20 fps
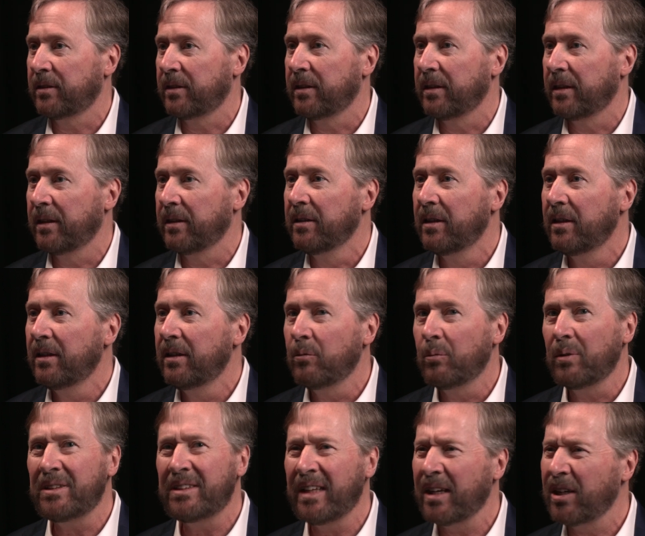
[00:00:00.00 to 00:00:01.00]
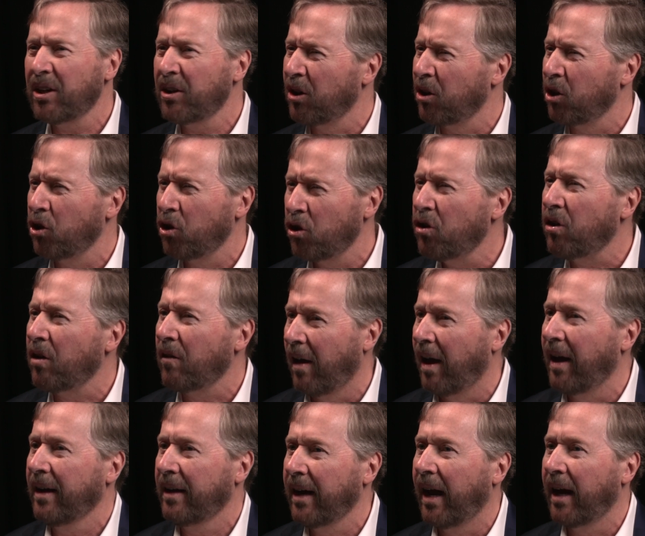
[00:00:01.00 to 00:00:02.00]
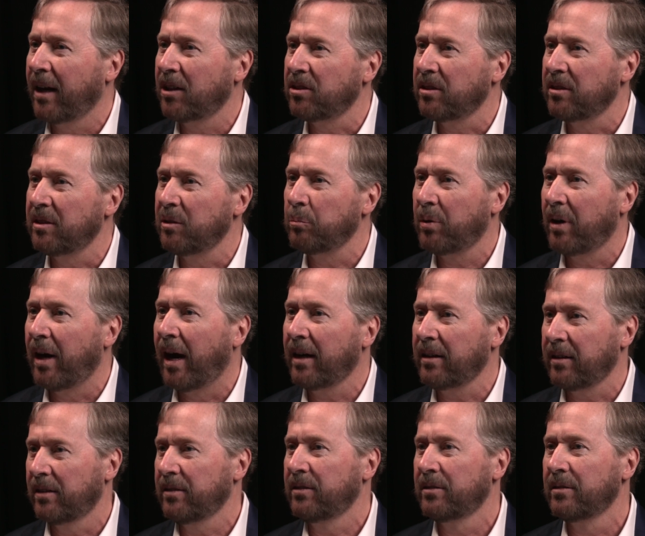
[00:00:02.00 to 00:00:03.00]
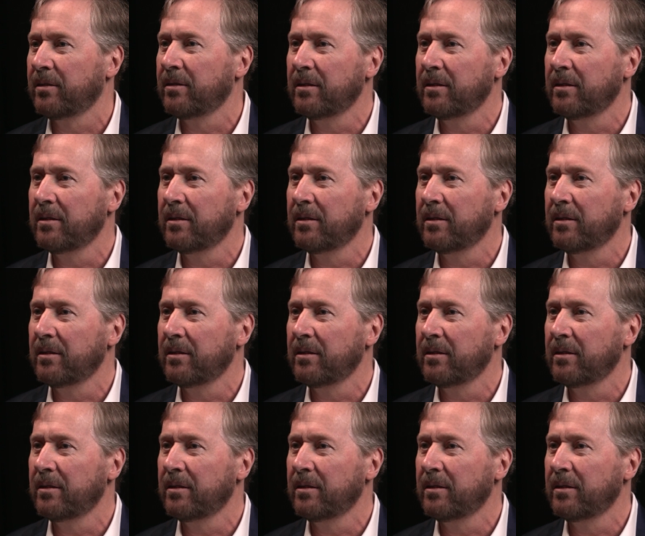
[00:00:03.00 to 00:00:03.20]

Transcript: they need? What's that going to look like actually in practice?